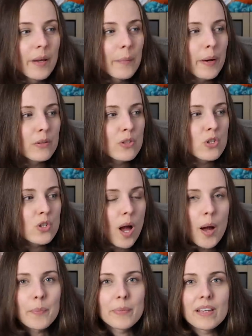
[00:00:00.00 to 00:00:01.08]
about
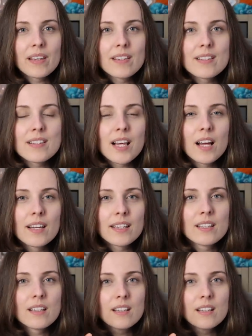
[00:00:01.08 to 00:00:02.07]
shop, because I